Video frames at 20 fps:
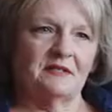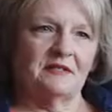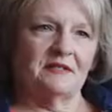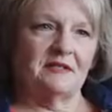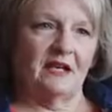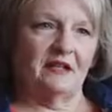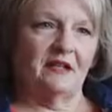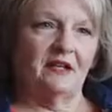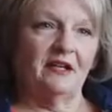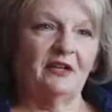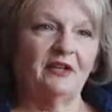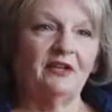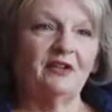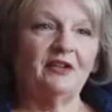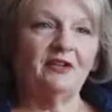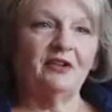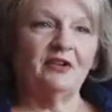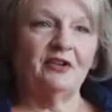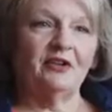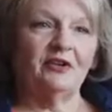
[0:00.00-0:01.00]

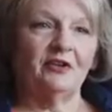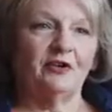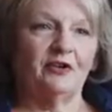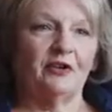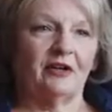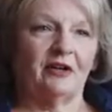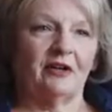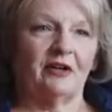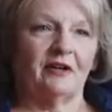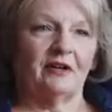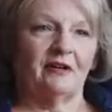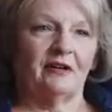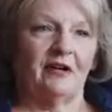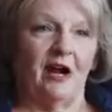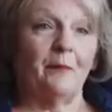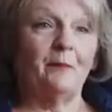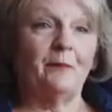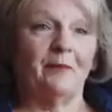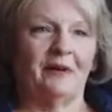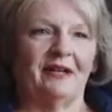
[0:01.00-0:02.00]
selling your
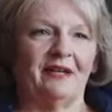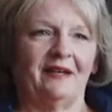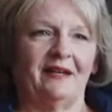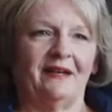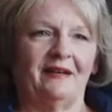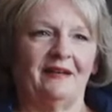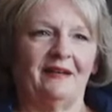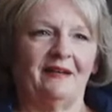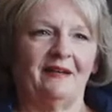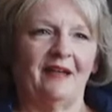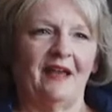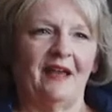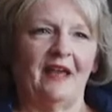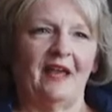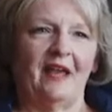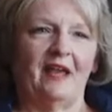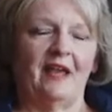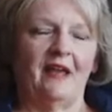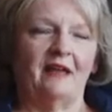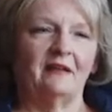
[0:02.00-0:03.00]
company
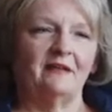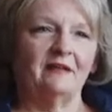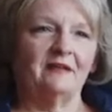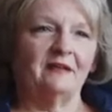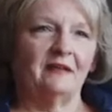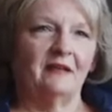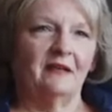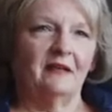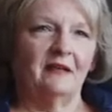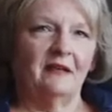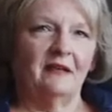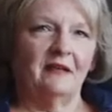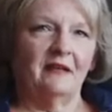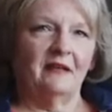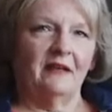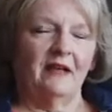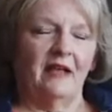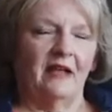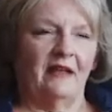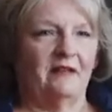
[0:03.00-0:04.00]
and
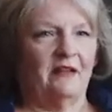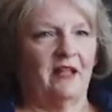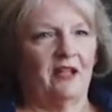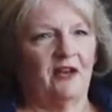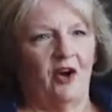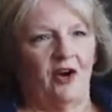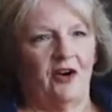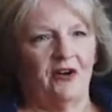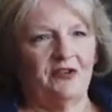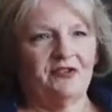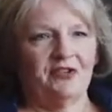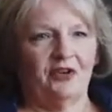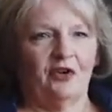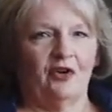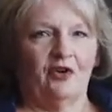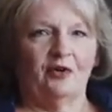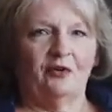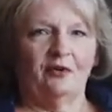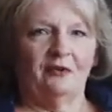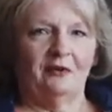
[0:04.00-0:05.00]
then
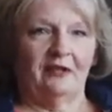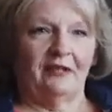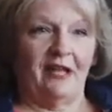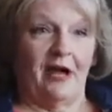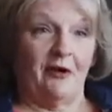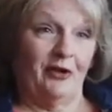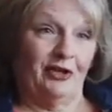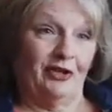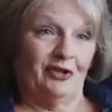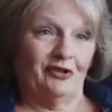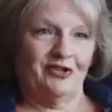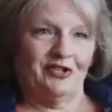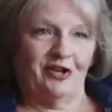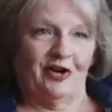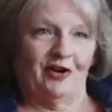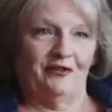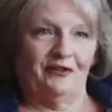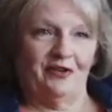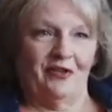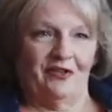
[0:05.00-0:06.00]
also allowing
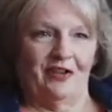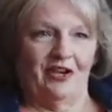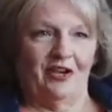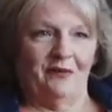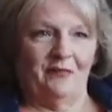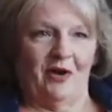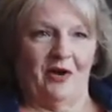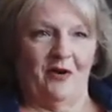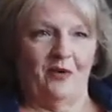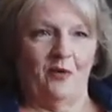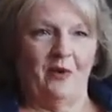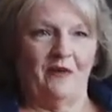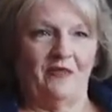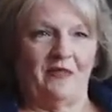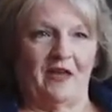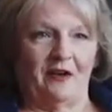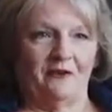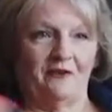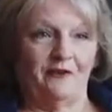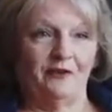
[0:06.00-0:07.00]
yourself to think about what
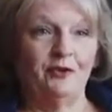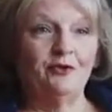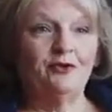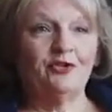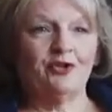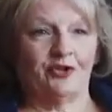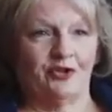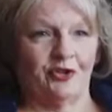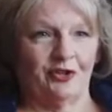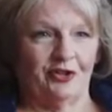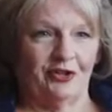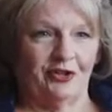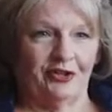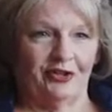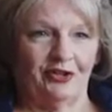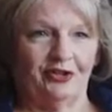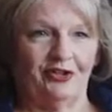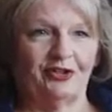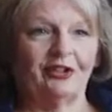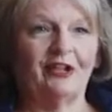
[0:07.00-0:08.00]
that future could
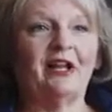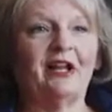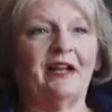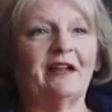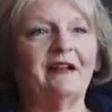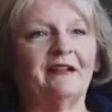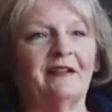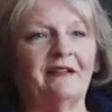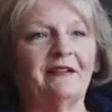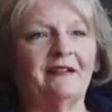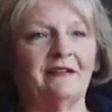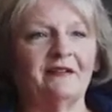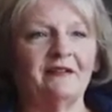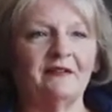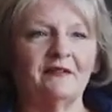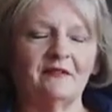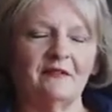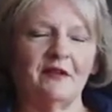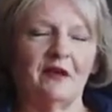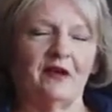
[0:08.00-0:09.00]
look like,
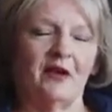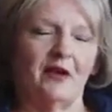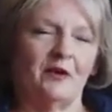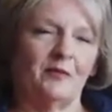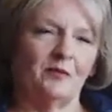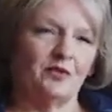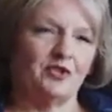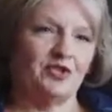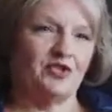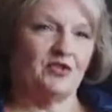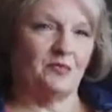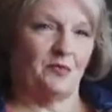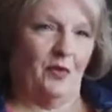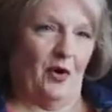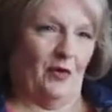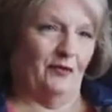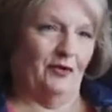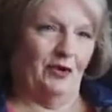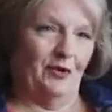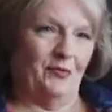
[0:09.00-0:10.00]
which is
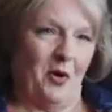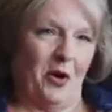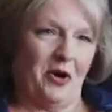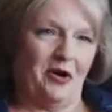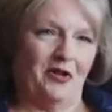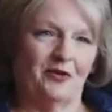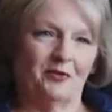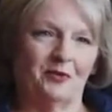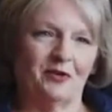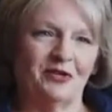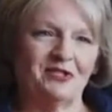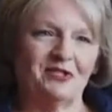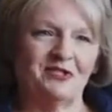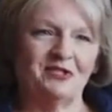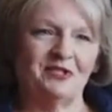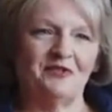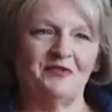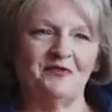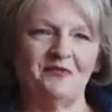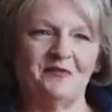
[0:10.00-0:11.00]
hopefully part of the reason
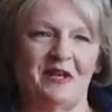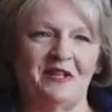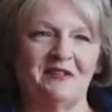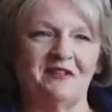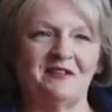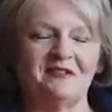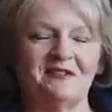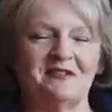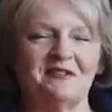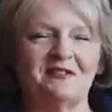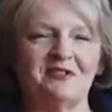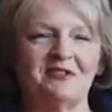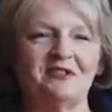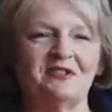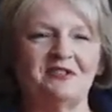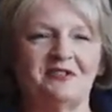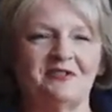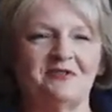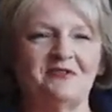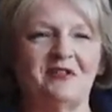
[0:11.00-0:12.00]
that you've made the decision to
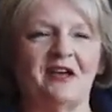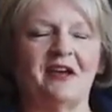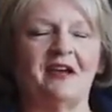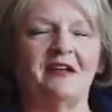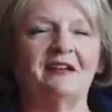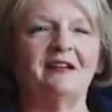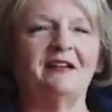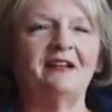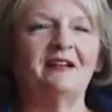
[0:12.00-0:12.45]
do that.